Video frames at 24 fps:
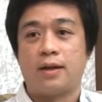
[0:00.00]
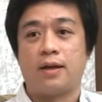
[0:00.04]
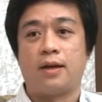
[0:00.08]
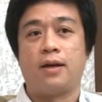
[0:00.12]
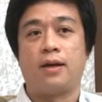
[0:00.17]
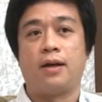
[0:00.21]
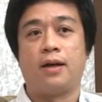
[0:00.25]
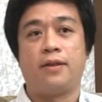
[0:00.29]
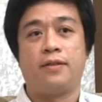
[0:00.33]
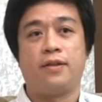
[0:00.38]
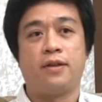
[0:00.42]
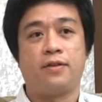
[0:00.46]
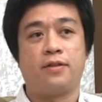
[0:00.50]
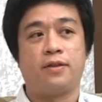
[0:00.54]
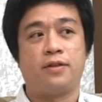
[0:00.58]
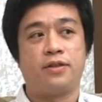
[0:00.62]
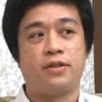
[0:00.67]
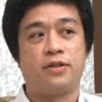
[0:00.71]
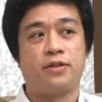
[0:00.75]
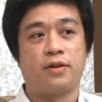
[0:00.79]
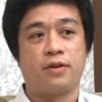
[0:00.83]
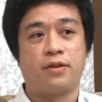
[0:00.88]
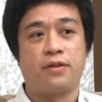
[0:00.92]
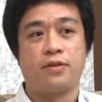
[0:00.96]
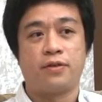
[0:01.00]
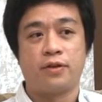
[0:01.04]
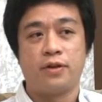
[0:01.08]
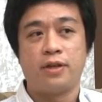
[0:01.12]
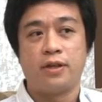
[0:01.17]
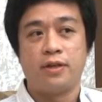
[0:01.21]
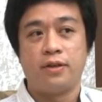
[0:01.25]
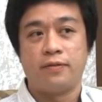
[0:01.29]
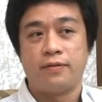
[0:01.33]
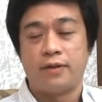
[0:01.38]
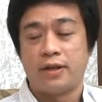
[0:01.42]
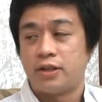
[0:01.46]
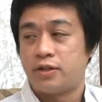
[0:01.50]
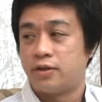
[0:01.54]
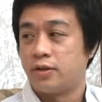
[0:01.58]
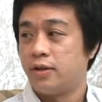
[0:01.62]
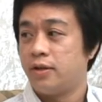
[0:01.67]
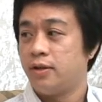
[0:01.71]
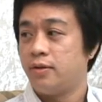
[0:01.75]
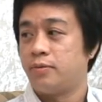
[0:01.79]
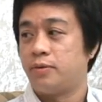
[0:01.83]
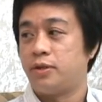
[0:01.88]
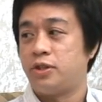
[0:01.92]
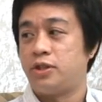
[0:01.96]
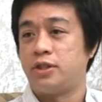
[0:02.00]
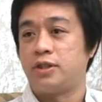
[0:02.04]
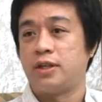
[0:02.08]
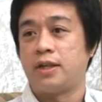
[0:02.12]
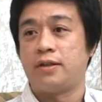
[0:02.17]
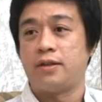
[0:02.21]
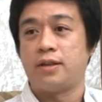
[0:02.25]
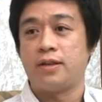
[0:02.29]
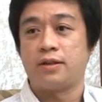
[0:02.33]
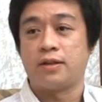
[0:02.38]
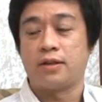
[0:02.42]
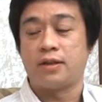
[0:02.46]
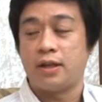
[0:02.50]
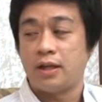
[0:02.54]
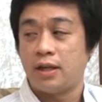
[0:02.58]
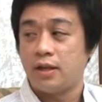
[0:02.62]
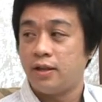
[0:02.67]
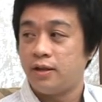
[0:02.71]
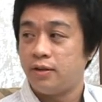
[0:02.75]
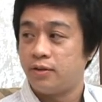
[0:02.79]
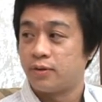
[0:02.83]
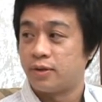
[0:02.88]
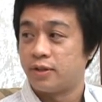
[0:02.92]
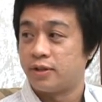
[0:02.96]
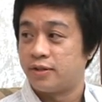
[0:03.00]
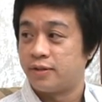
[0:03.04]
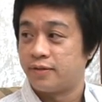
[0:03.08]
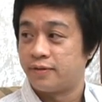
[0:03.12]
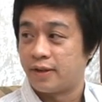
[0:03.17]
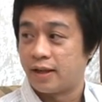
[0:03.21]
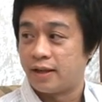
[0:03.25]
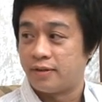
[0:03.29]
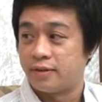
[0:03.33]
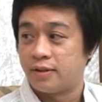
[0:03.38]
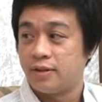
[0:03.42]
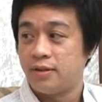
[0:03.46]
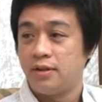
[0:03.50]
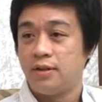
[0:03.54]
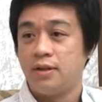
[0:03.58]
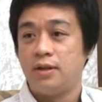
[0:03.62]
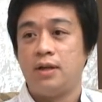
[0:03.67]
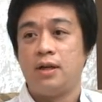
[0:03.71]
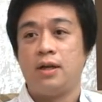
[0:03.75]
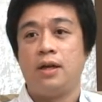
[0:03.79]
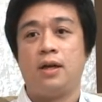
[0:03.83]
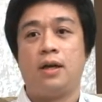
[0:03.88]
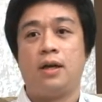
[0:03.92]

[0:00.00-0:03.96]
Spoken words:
I think this is our third innovation, which is, I think, the key to our survival.